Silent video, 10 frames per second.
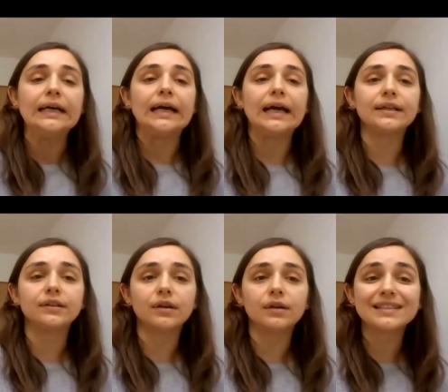And
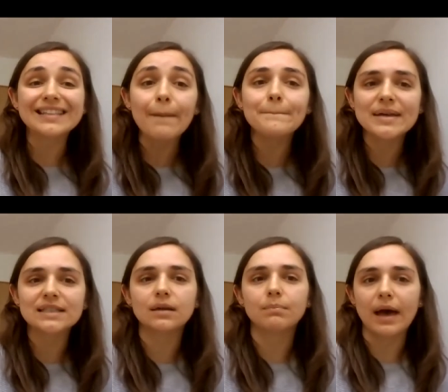uh, some
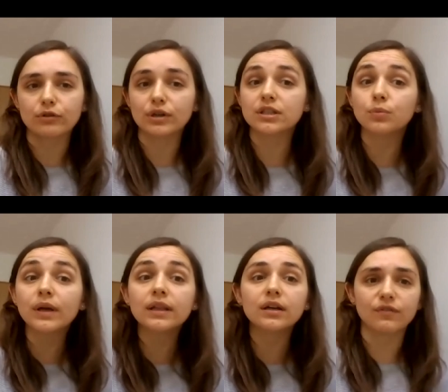missing migrants
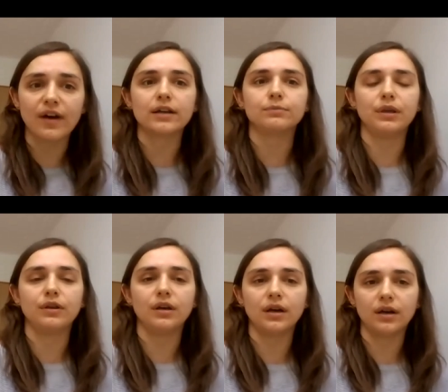will in fact
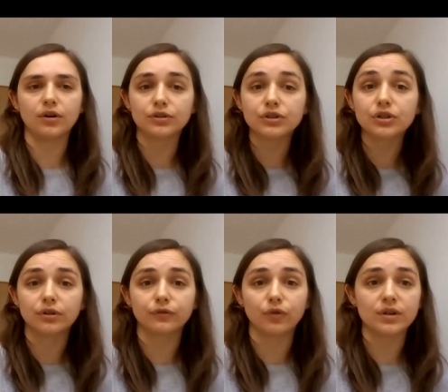be uh,
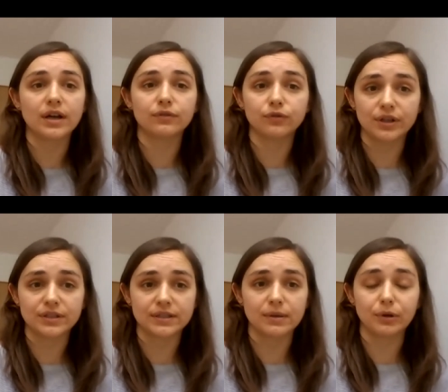considered for enforced
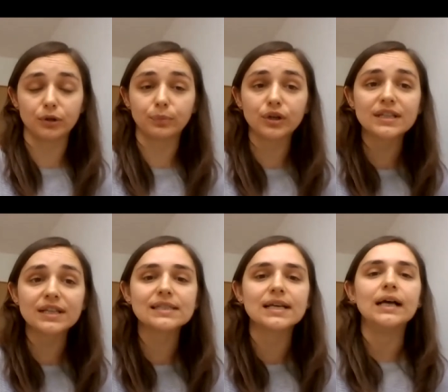disappeared
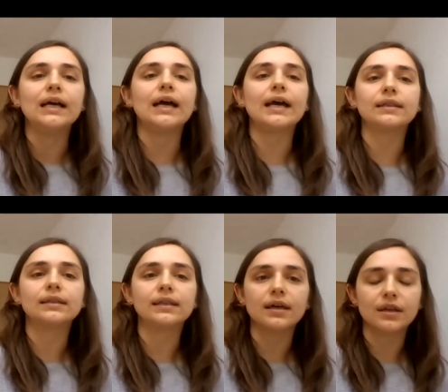persons. And
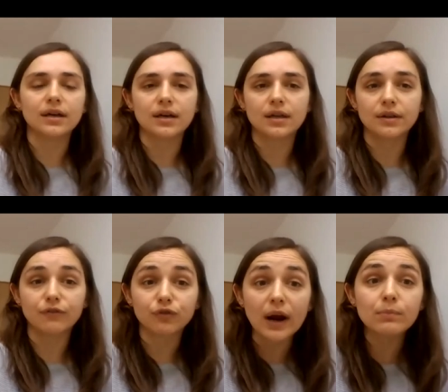uh, the, the
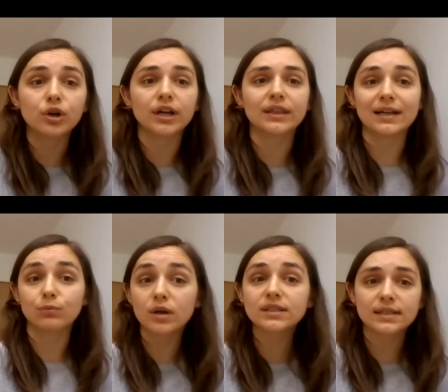framework that
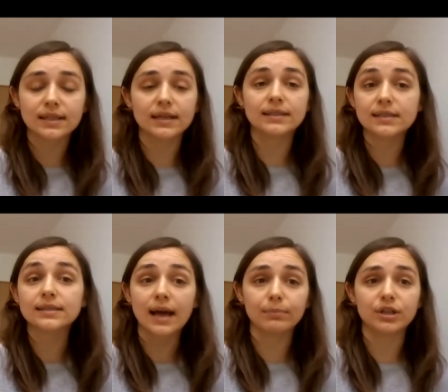was is
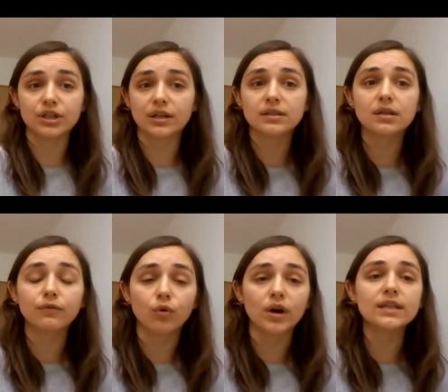established and is
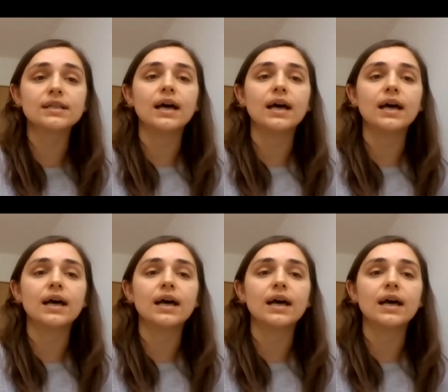enforced